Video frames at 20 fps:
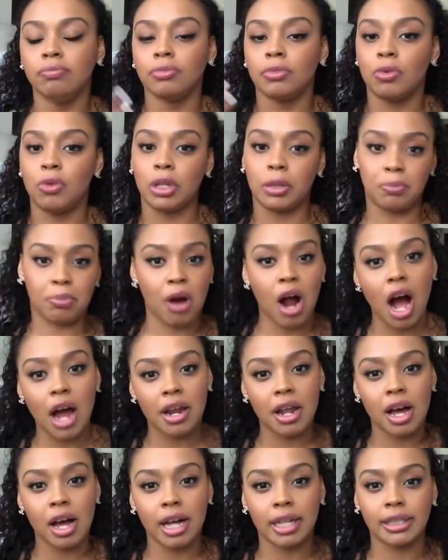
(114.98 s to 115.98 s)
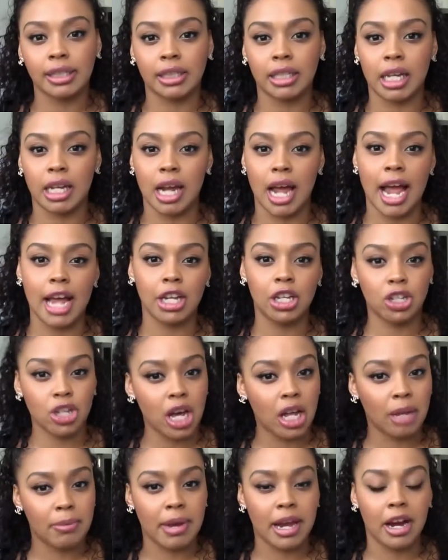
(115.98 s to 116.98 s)
with products, and I had
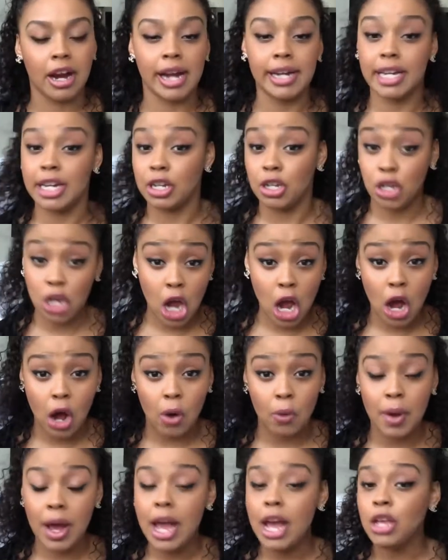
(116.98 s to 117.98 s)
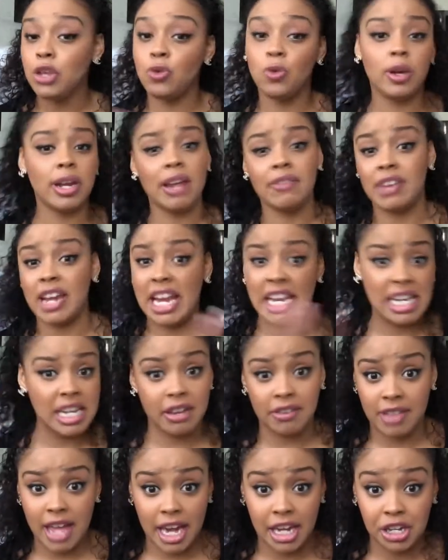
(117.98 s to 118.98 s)
gel in my hair. I didn't know you couldn't have
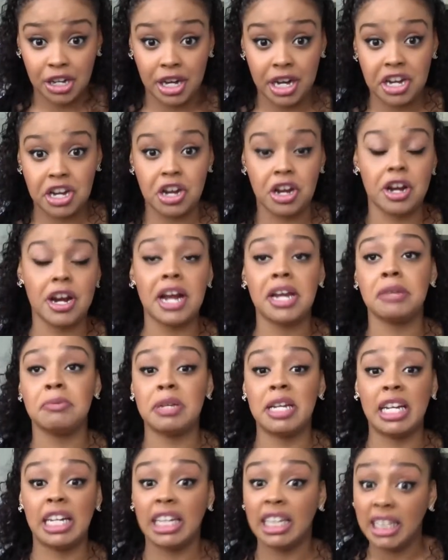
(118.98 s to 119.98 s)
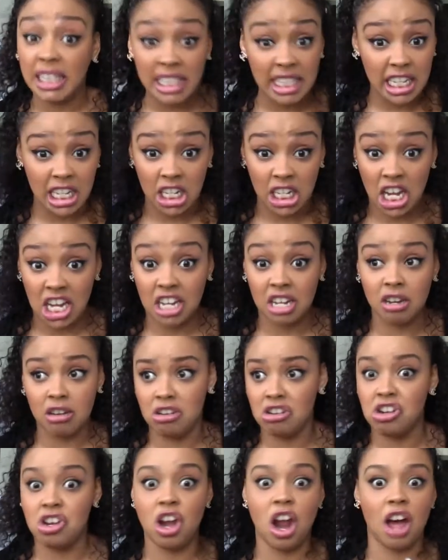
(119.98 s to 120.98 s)
any of that in your hair. Your hair had to be clean. Like,
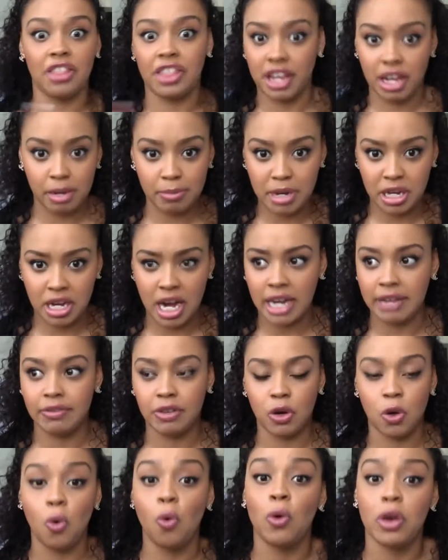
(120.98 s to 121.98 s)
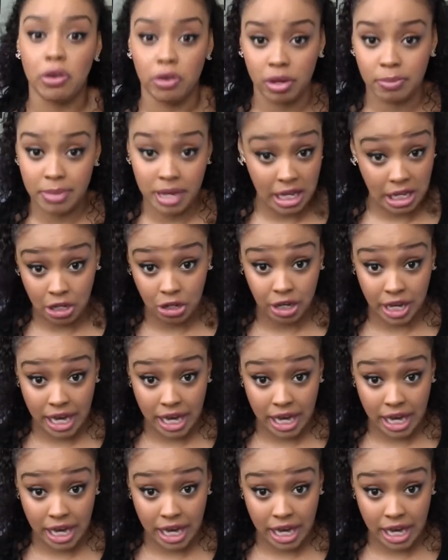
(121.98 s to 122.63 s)
nothing could be, not even oil could be in your